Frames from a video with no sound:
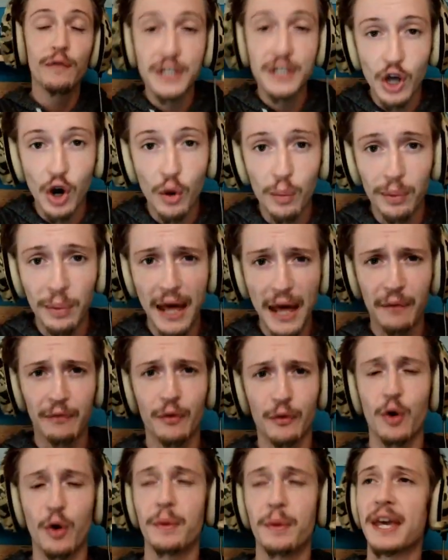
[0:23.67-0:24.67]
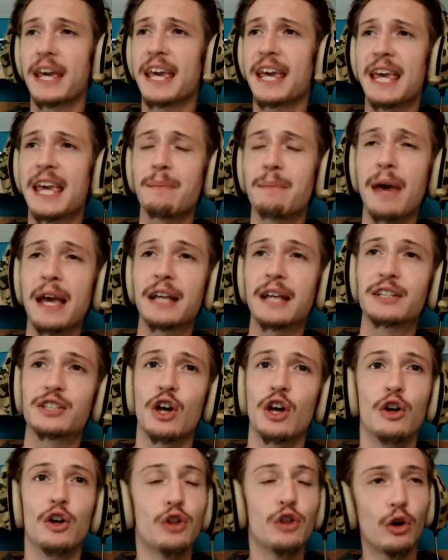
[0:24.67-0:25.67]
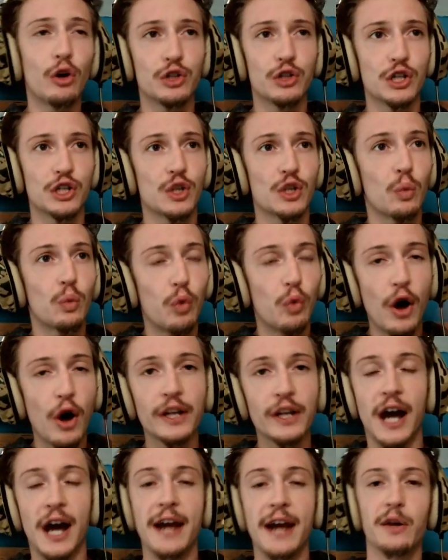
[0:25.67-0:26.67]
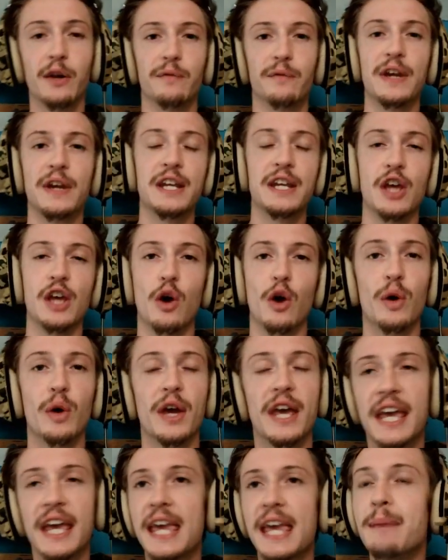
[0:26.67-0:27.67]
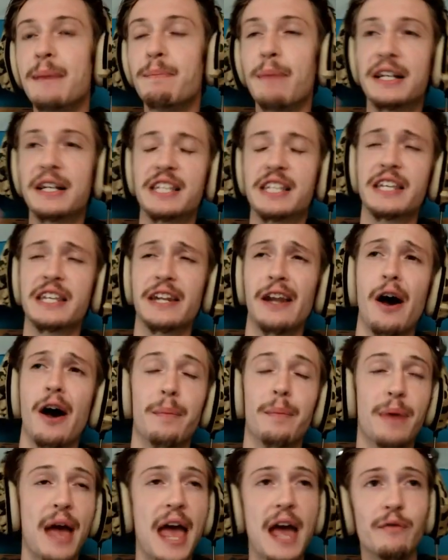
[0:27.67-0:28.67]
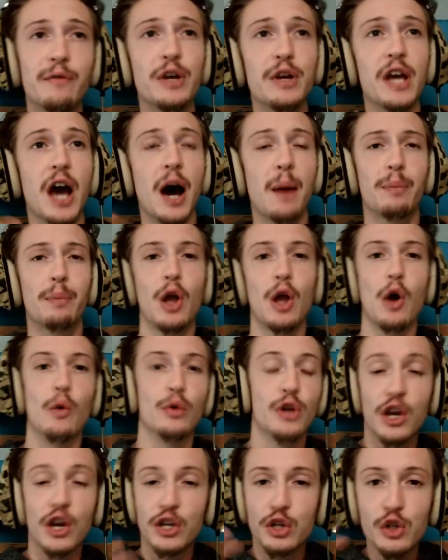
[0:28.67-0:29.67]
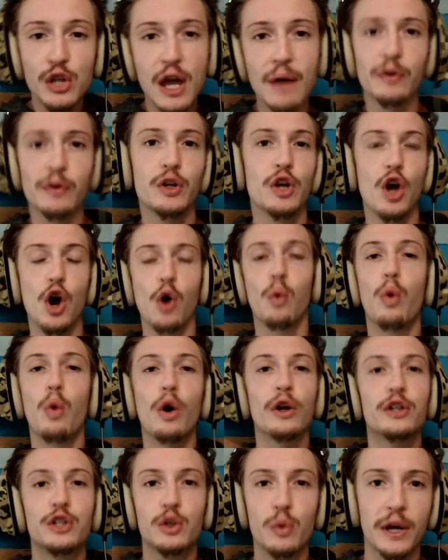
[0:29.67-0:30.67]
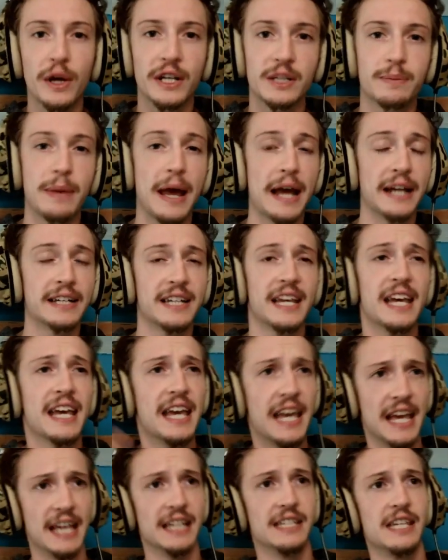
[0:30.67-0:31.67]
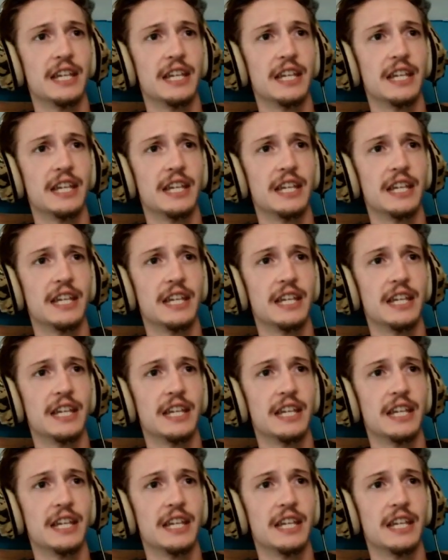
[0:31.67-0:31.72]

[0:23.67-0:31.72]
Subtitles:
whole platform. He makes not just one kind of video, he mixes it up every upload. You never know what to expect. Is he